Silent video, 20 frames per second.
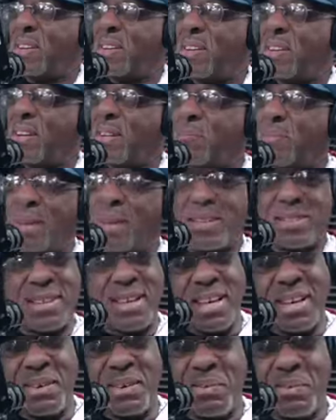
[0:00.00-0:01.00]
of that mess. I
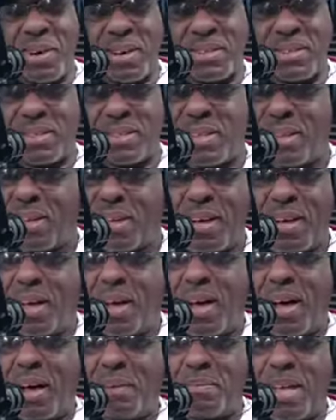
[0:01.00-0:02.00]
ain't watching it.
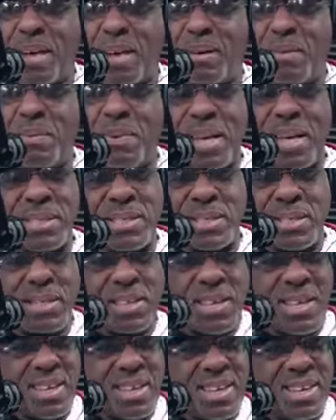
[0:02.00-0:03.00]
I'm not gonna watch it.
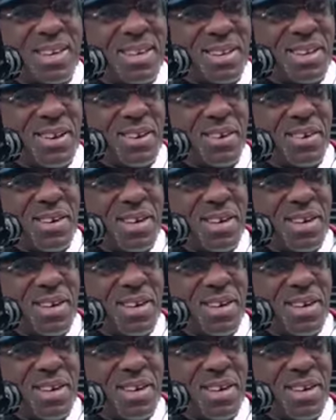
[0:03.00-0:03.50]
You know,